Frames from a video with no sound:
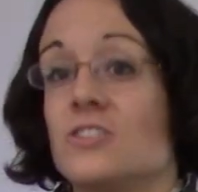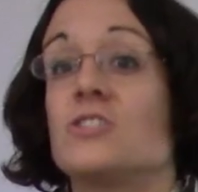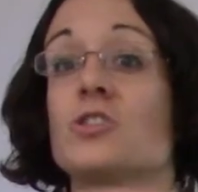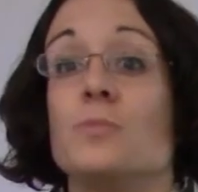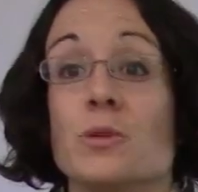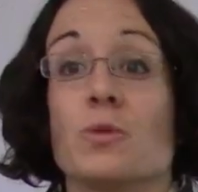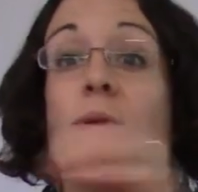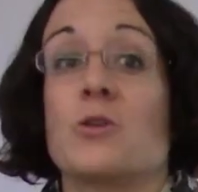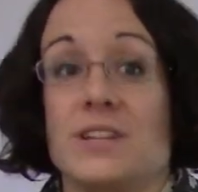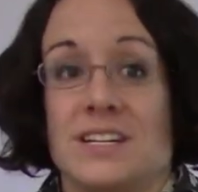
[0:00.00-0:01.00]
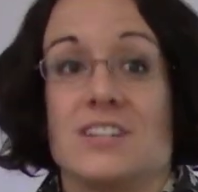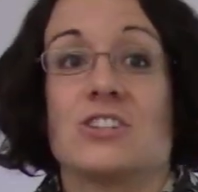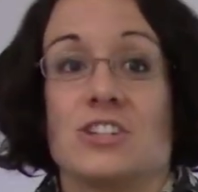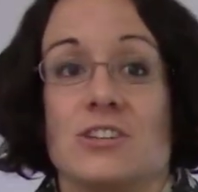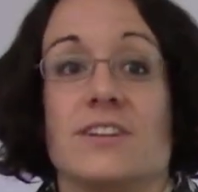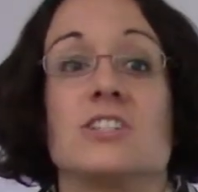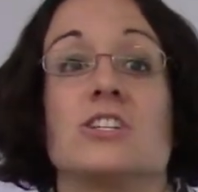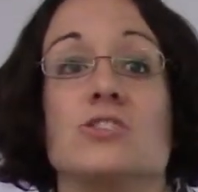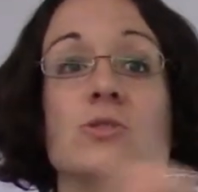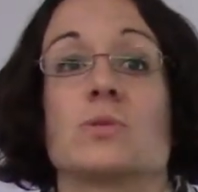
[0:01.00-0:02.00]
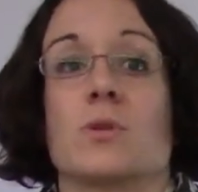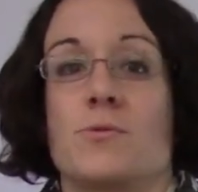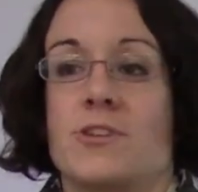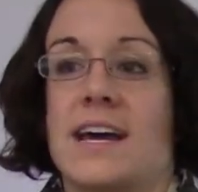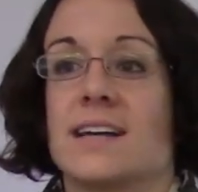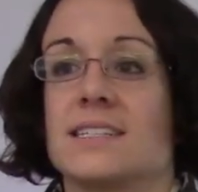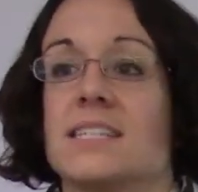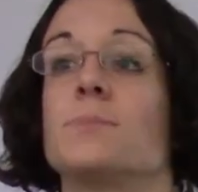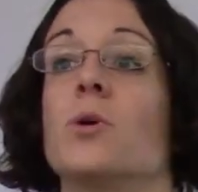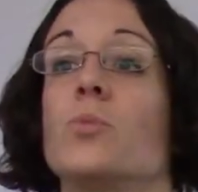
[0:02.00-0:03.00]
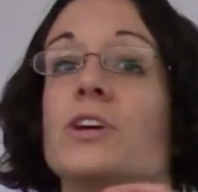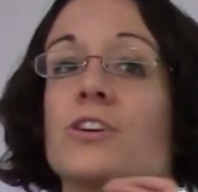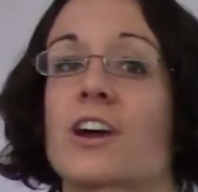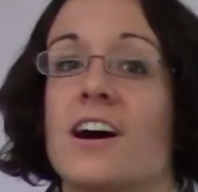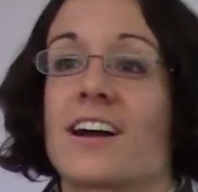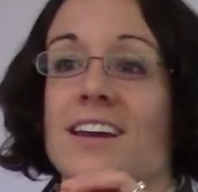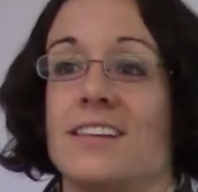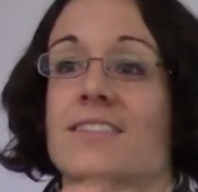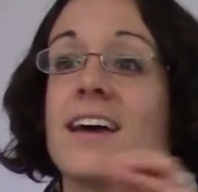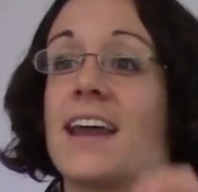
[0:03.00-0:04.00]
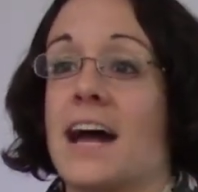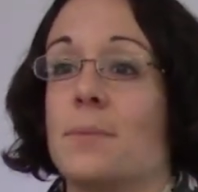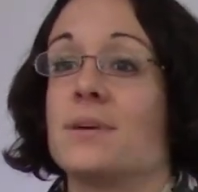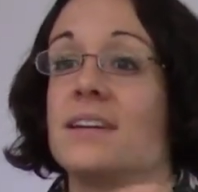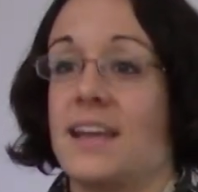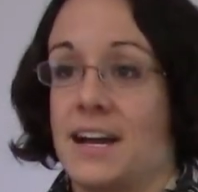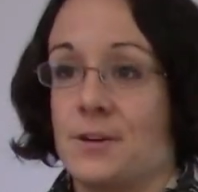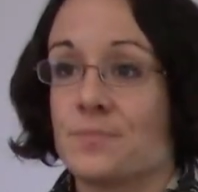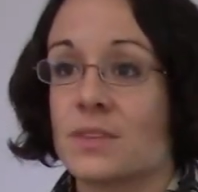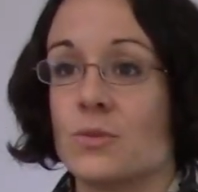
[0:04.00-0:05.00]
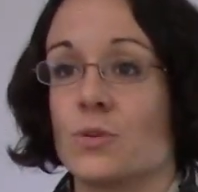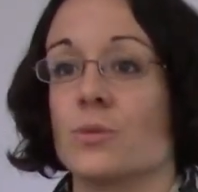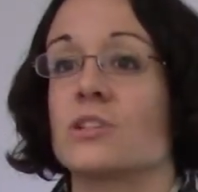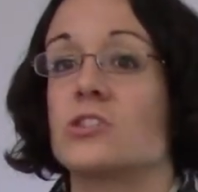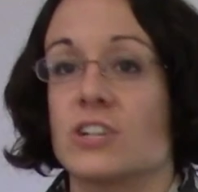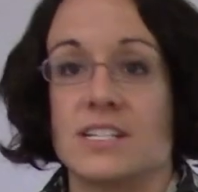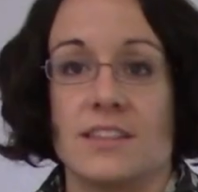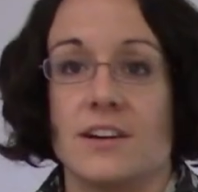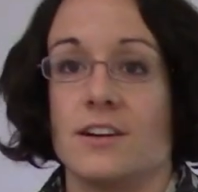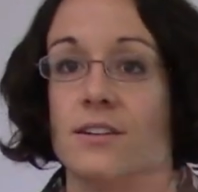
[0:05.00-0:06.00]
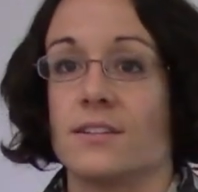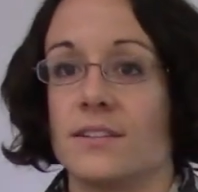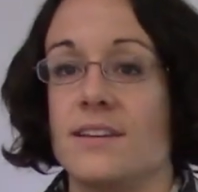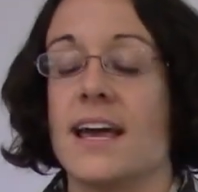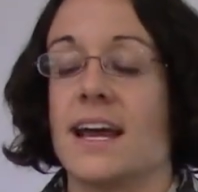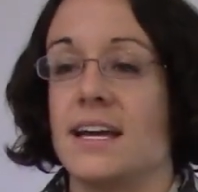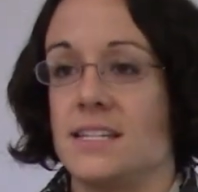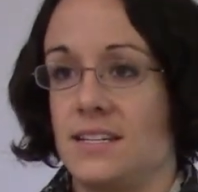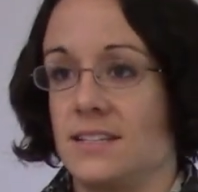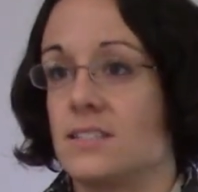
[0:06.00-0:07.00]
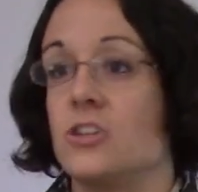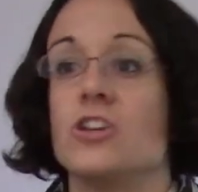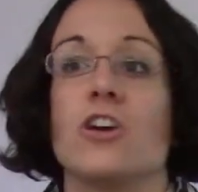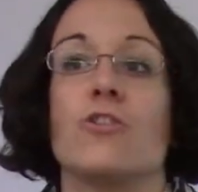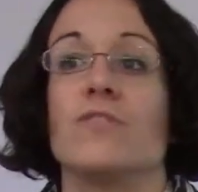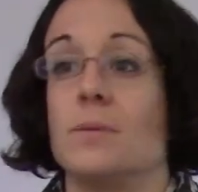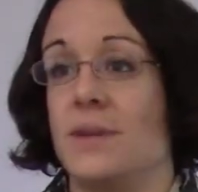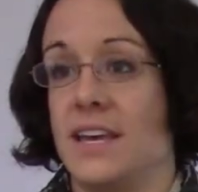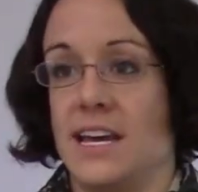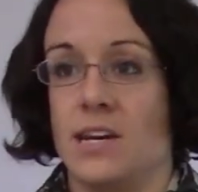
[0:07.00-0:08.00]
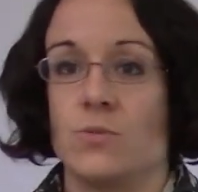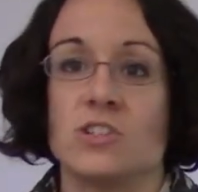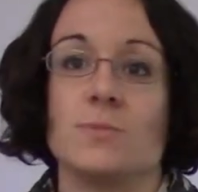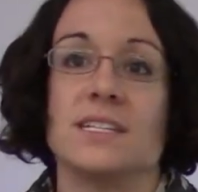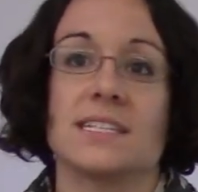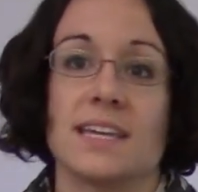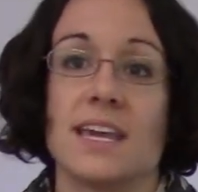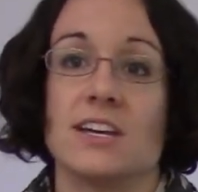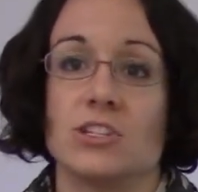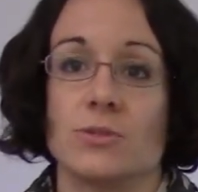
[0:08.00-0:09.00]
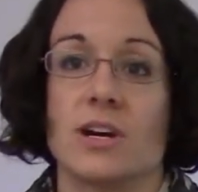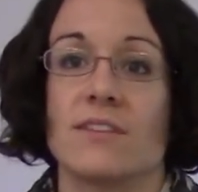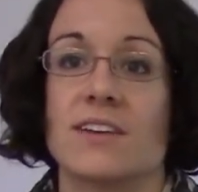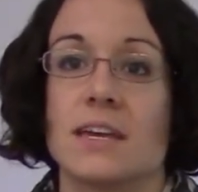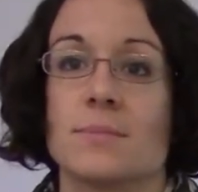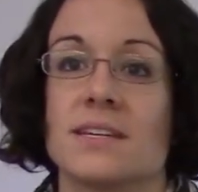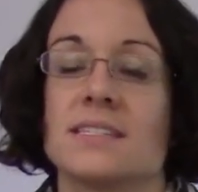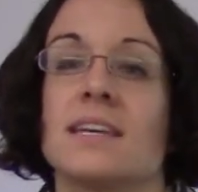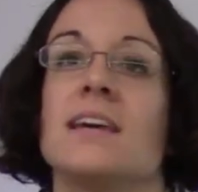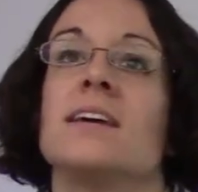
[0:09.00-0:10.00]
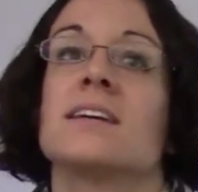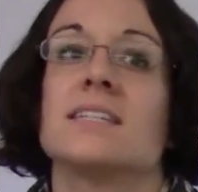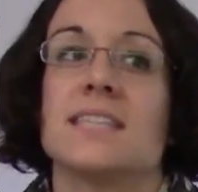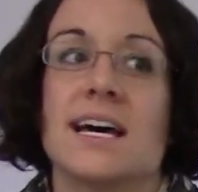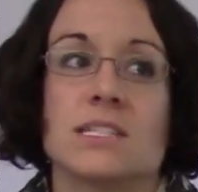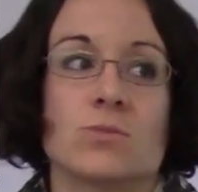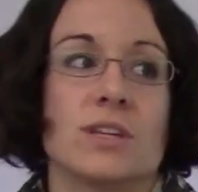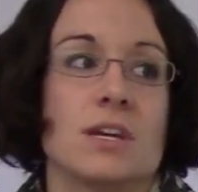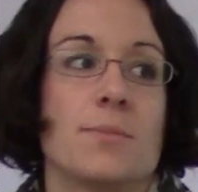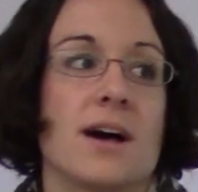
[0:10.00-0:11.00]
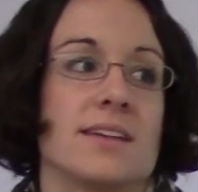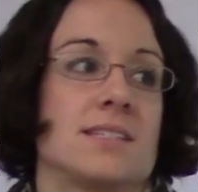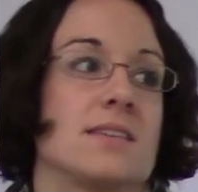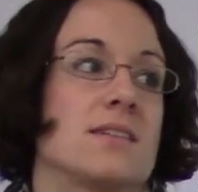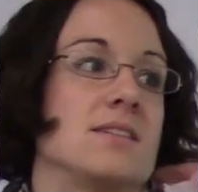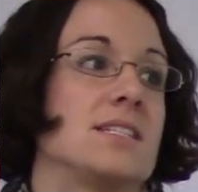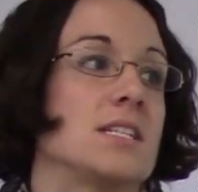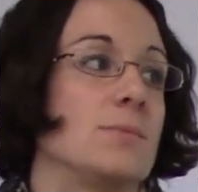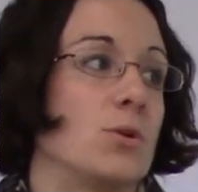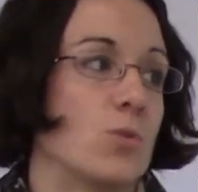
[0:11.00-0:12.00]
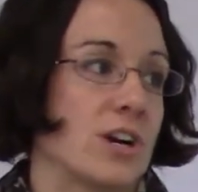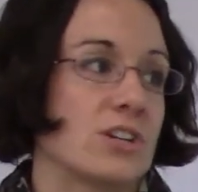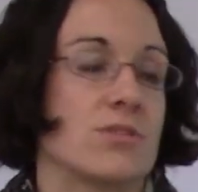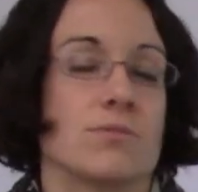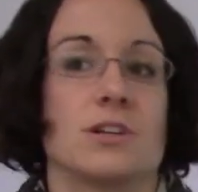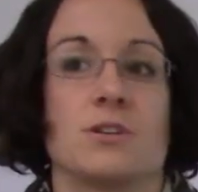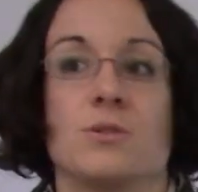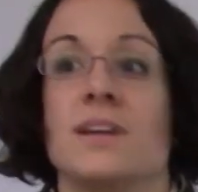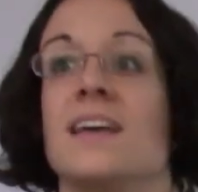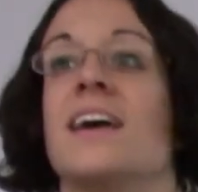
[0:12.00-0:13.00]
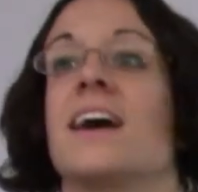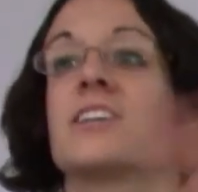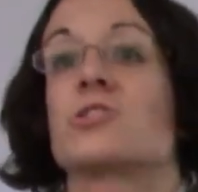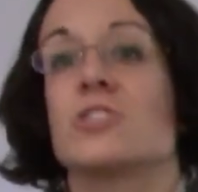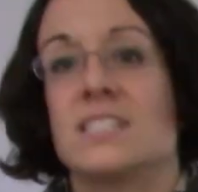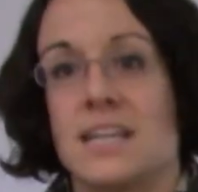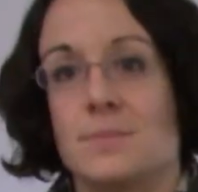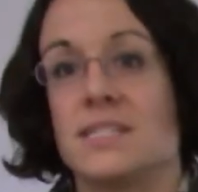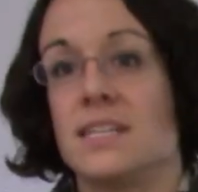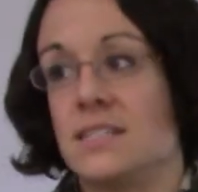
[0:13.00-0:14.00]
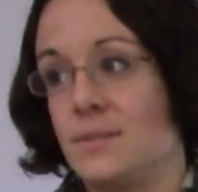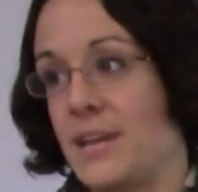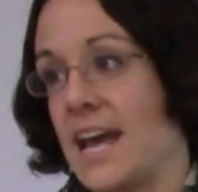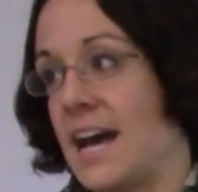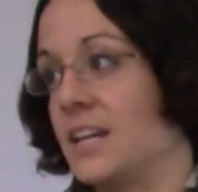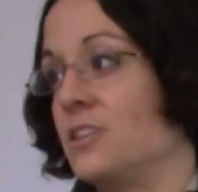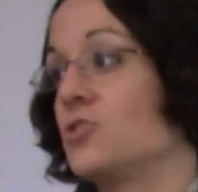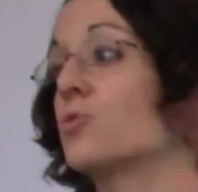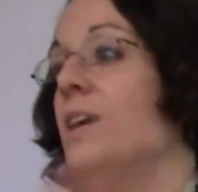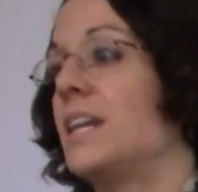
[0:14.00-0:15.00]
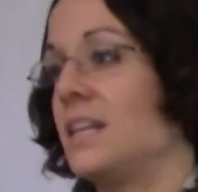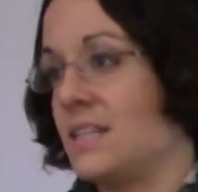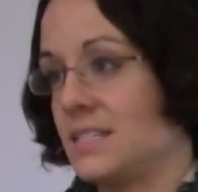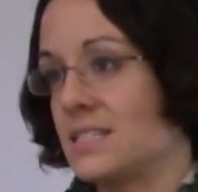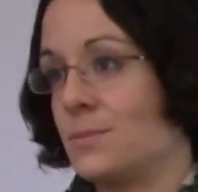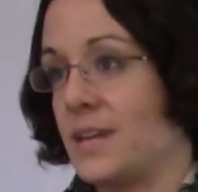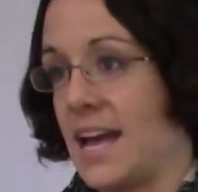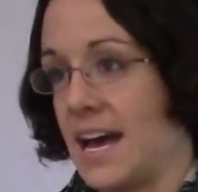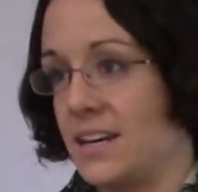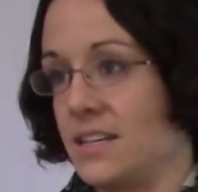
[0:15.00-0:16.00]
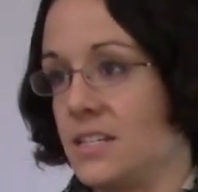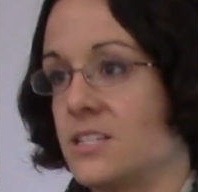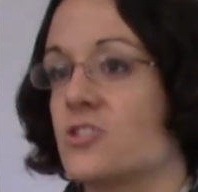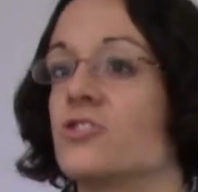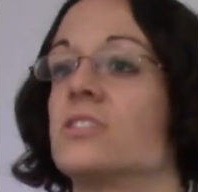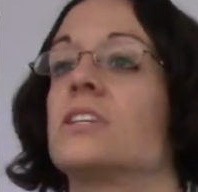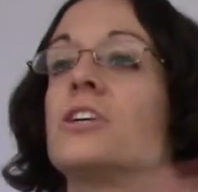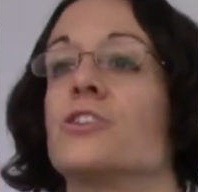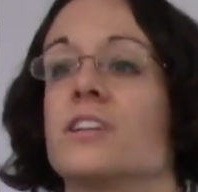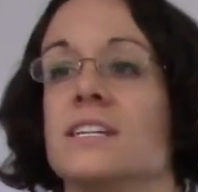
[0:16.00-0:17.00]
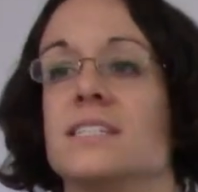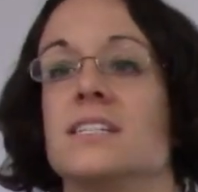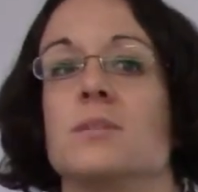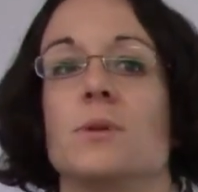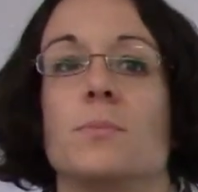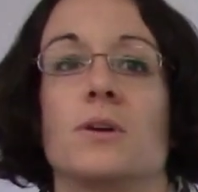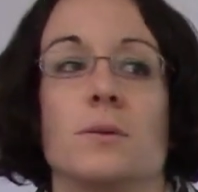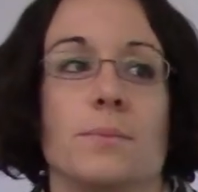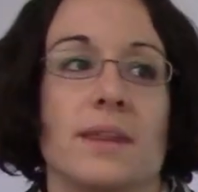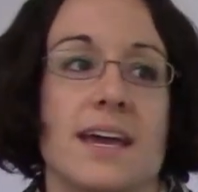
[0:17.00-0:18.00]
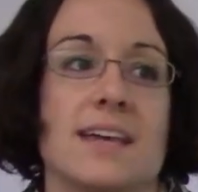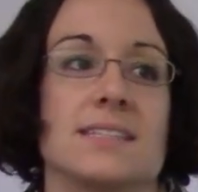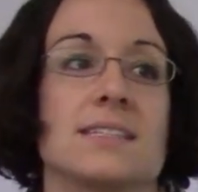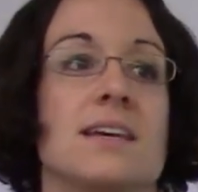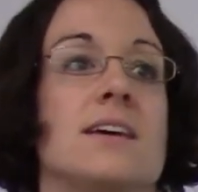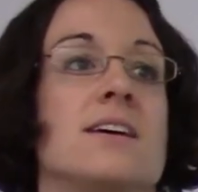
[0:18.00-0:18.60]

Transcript: to be remoted into and to use remote access, but we are not going to let that happen now. We're restricting their net IDs to no VPN, which means they can't do it off campus, because that's really a policy that needs to be worked through. Extra steps need to be added, training needs to be added, additional securities need to be put in place.